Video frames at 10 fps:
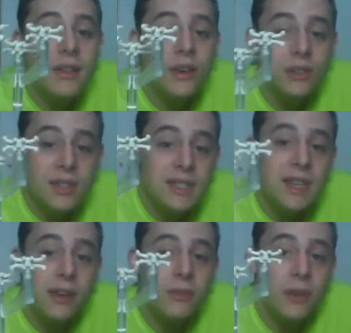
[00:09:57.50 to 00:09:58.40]

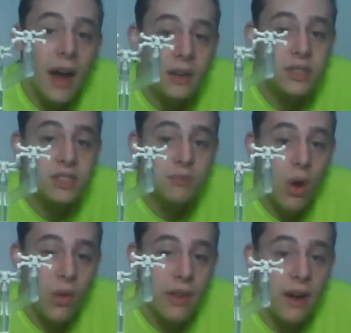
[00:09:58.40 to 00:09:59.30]
detailed for how
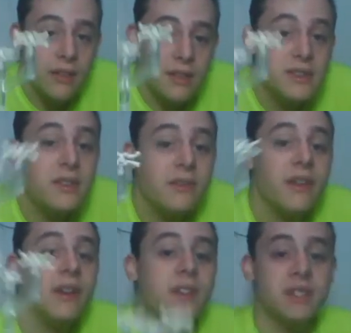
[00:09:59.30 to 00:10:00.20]
small they are. These are
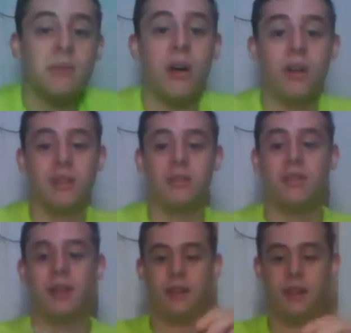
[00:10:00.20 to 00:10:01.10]
very small.
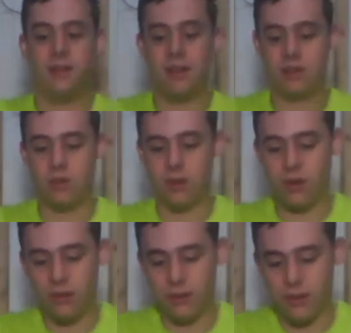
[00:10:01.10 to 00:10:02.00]
Like, if I took one
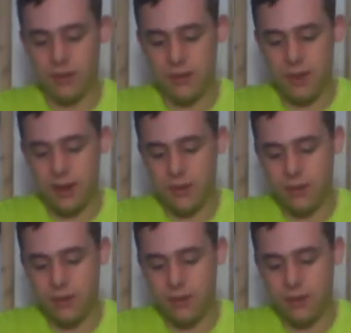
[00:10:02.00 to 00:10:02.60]
off its stand,